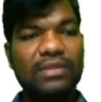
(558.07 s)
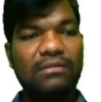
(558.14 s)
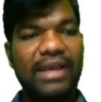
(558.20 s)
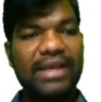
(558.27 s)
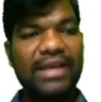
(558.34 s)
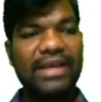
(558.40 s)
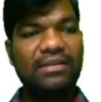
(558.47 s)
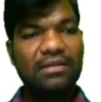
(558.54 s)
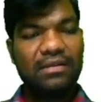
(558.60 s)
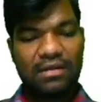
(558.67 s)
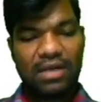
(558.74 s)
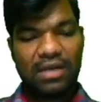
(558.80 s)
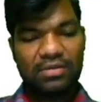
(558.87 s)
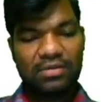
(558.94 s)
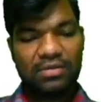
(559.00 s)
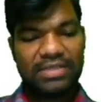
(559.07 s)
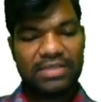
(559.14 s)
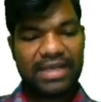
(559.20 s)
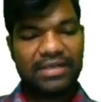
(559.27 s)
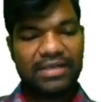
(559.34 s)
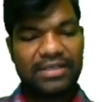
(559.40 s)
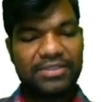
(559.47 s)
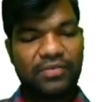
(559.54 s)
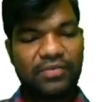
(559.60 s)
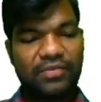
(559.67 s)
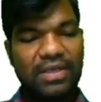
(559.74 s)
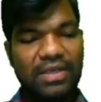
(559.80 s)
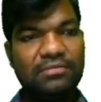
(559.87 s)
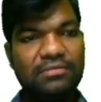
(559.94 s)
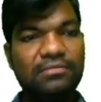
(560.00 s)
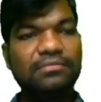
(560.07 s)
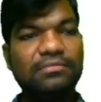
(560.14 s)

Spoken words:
Right? Now check list 1.